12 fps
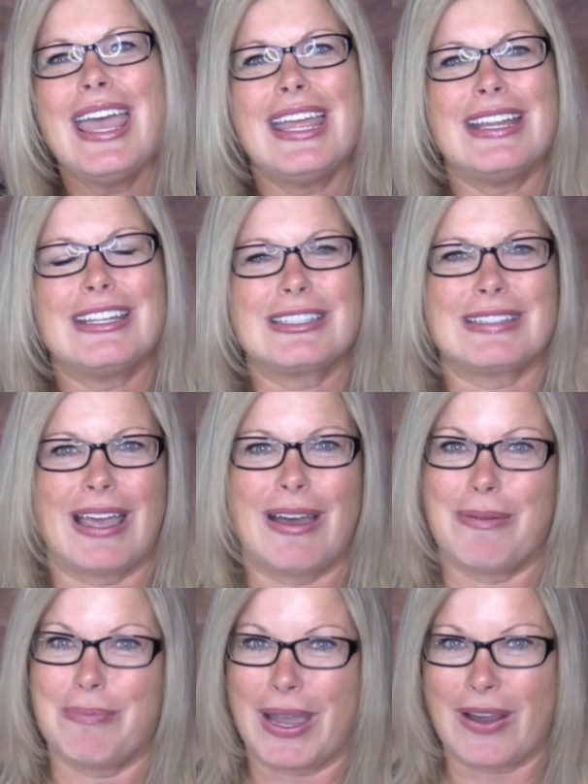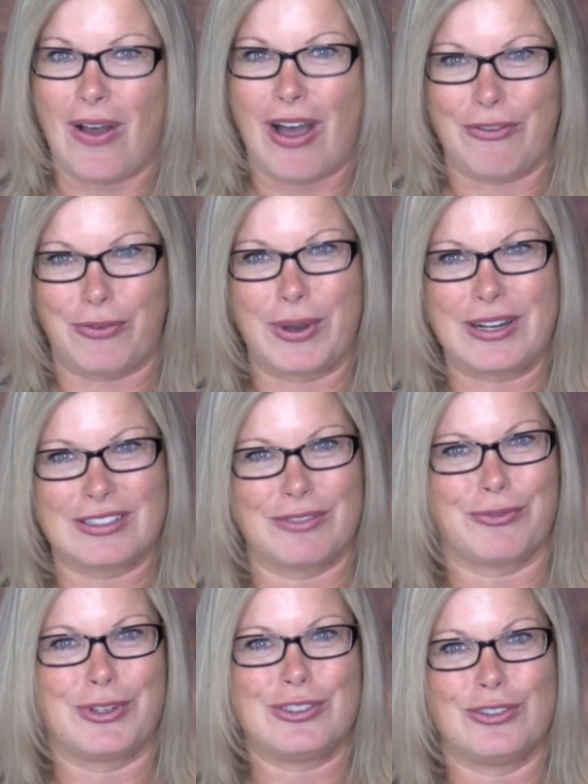is um, by offering some
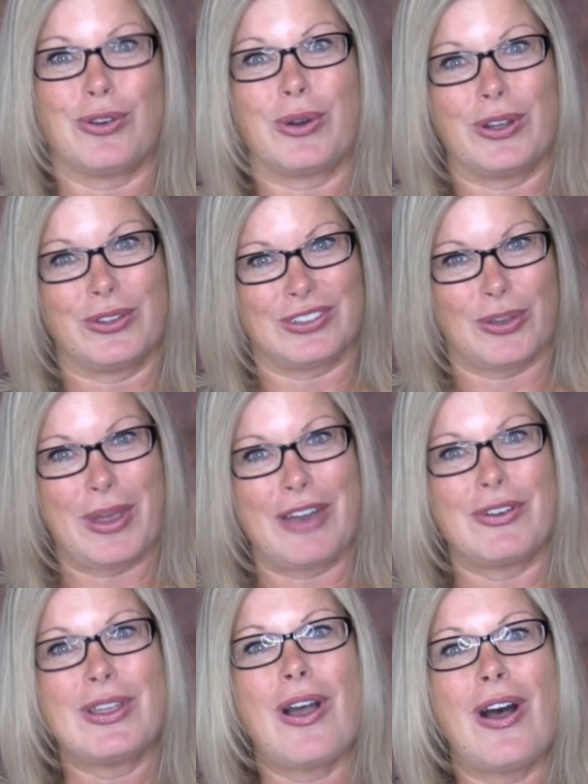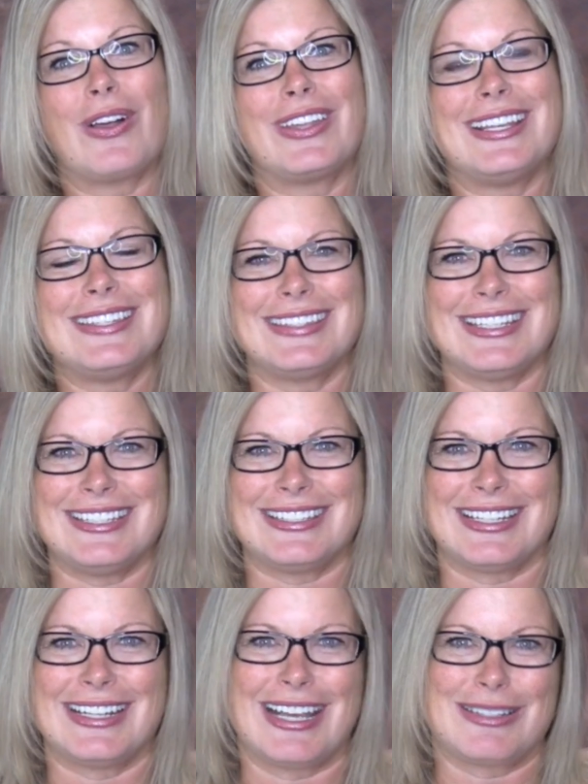free tutorials. So every holiday
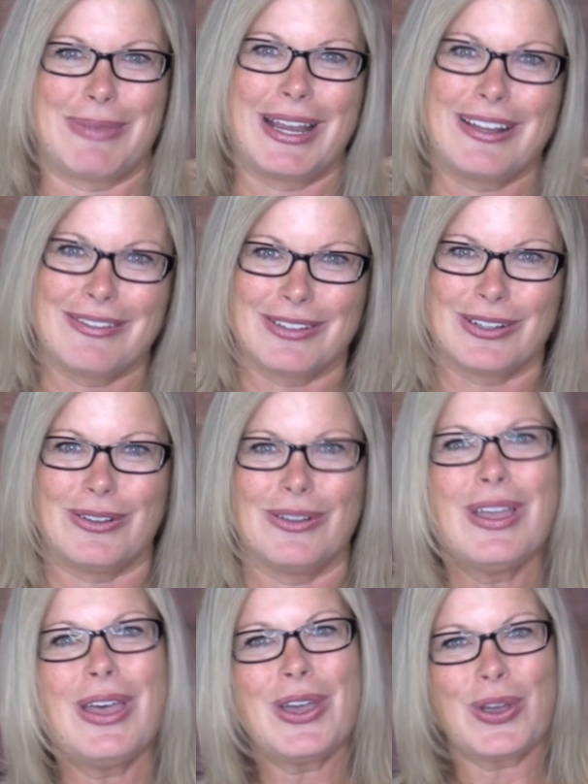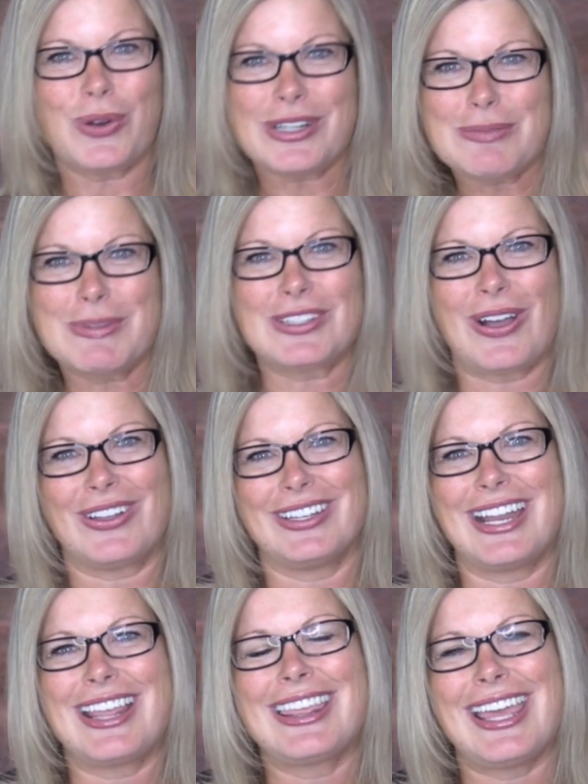season, as my little Christmas
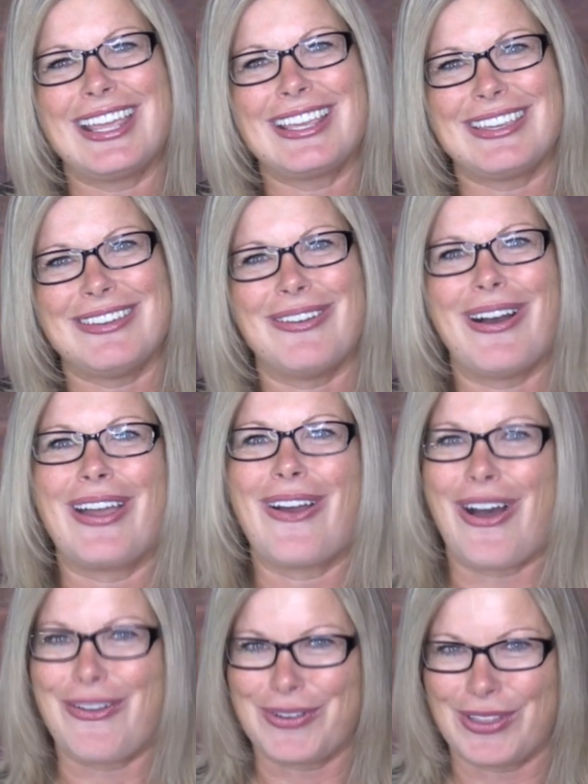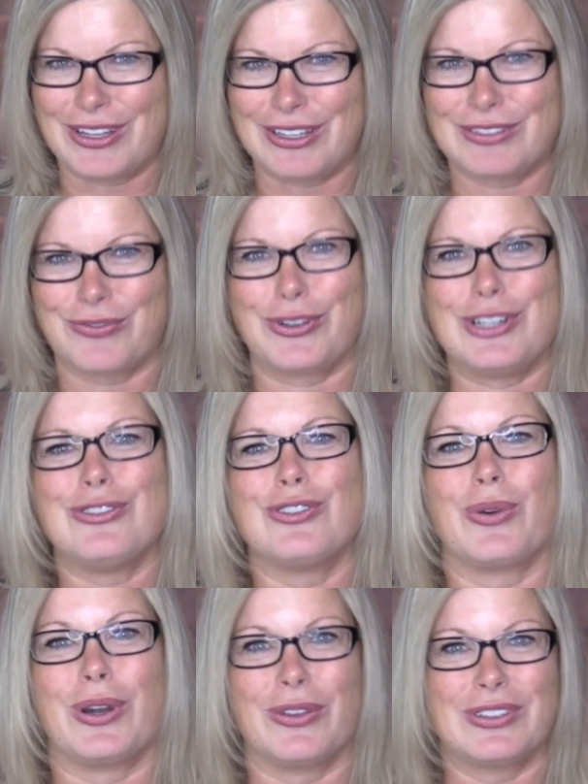holiday thank you, I offer these free
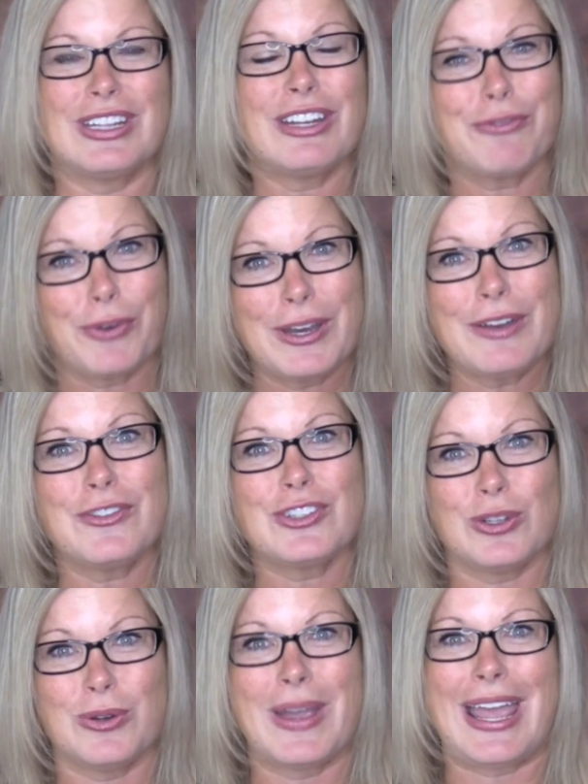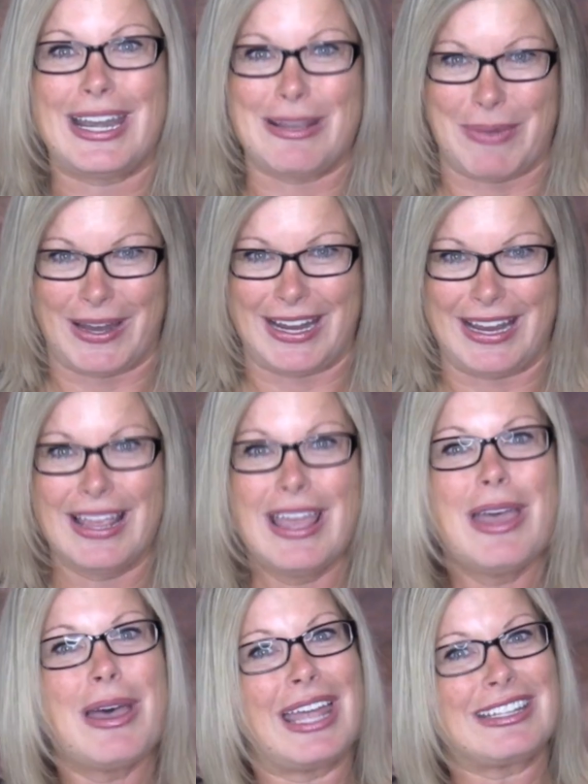tutorials, and they're free to anybody
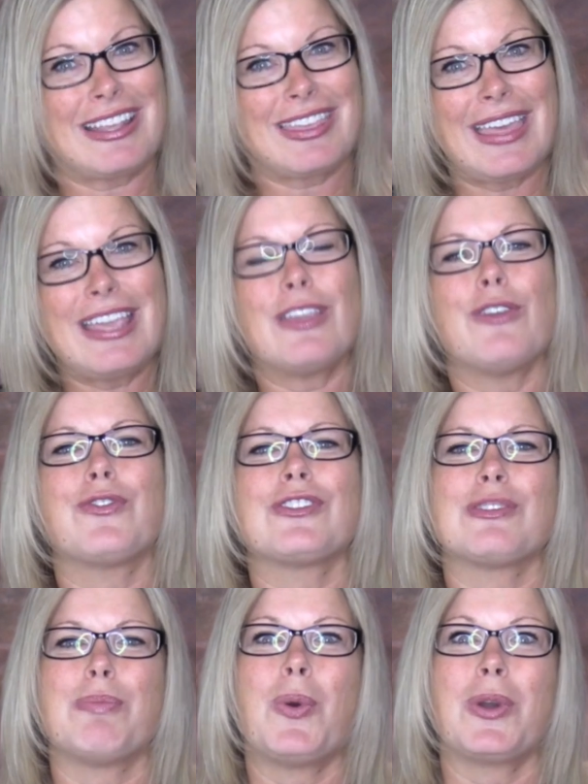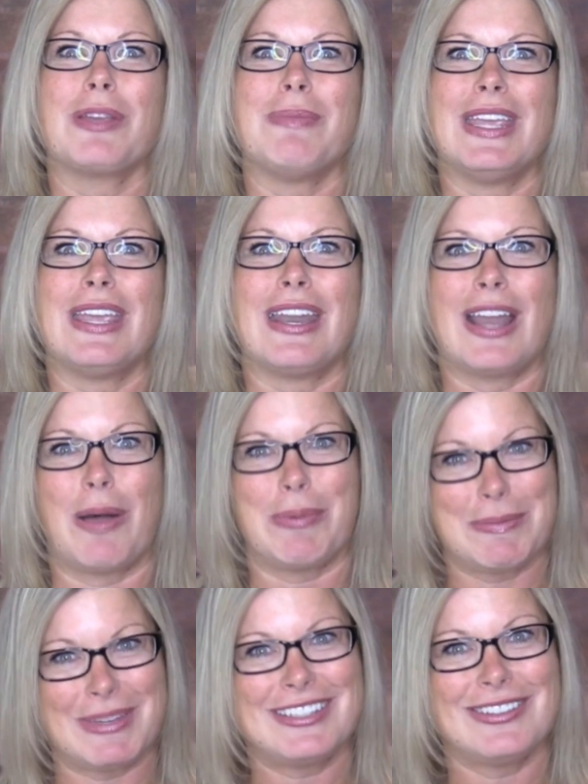as a thank you for supporting me and
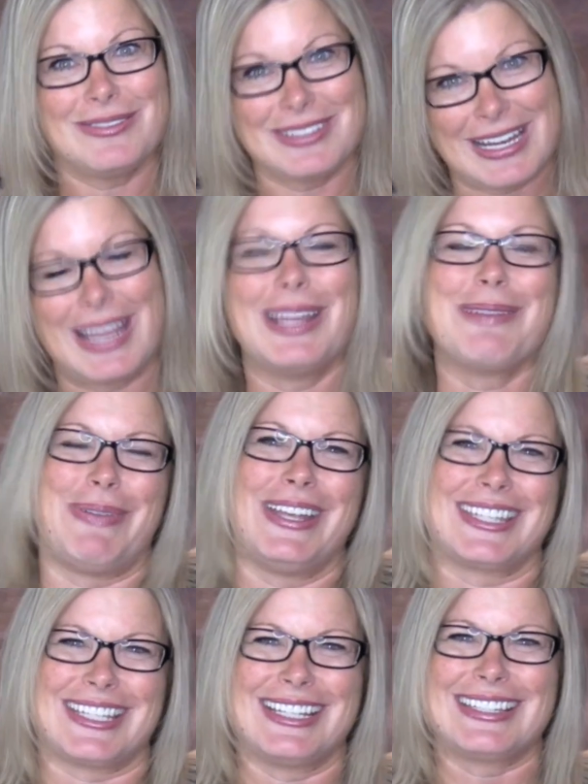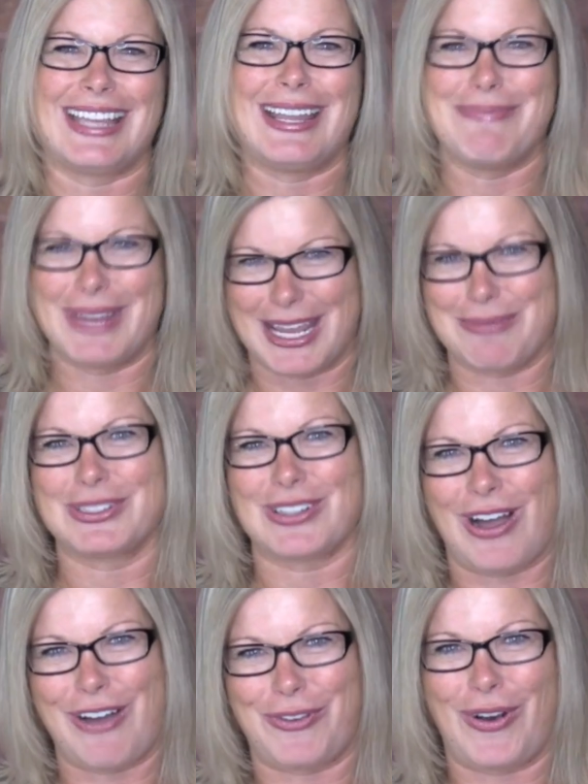helping me to stay in business and be able
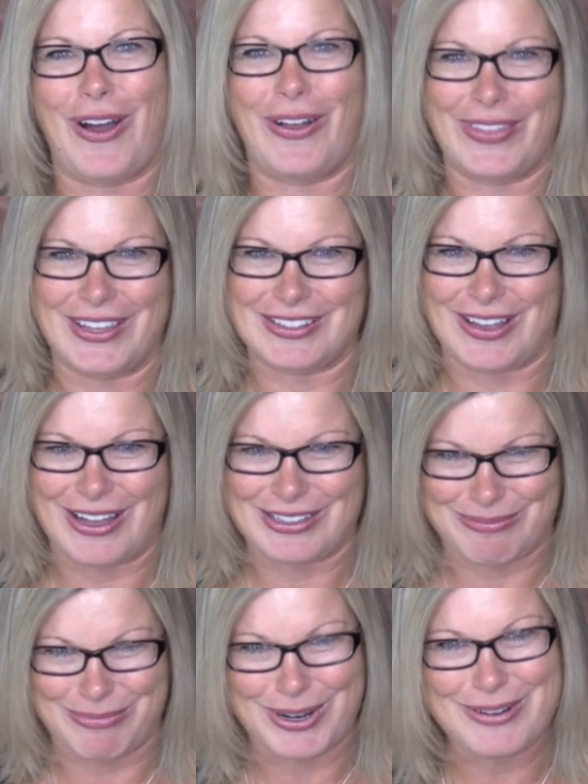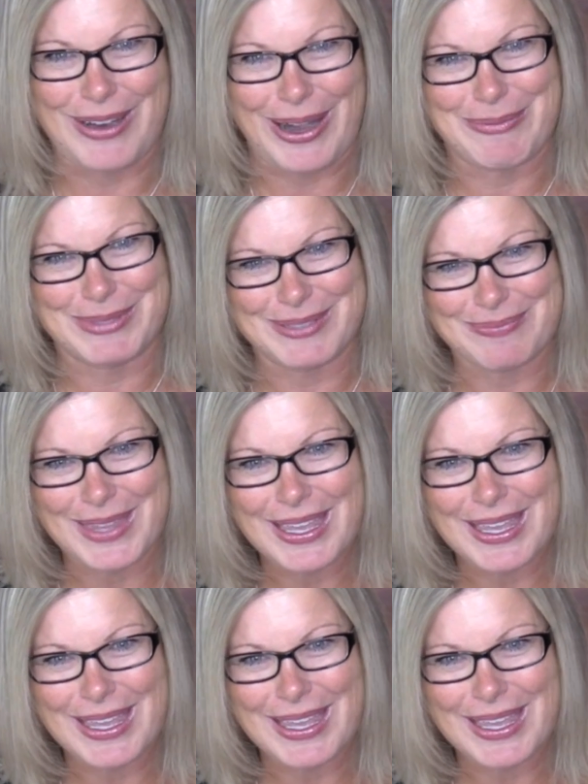to offer all of these awesome programs.